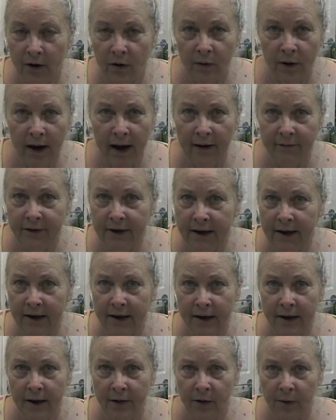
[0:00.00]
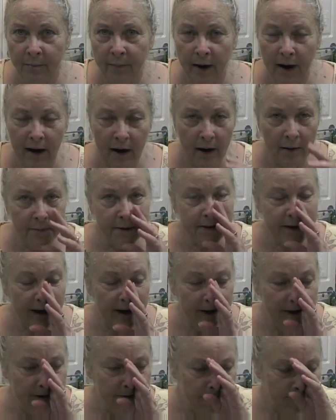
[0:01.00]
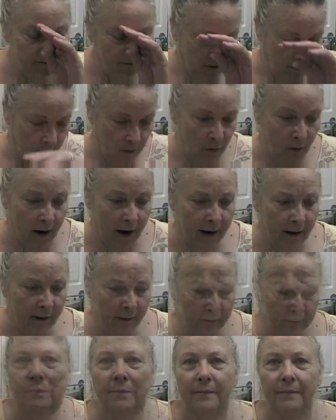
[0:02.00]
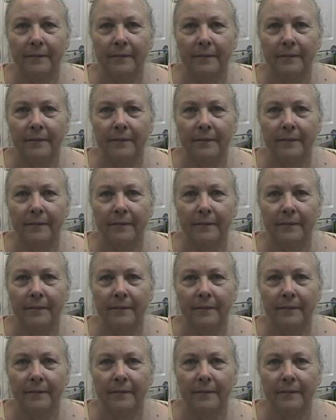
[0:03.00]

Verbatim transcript: don't have to get another biopsy for a while.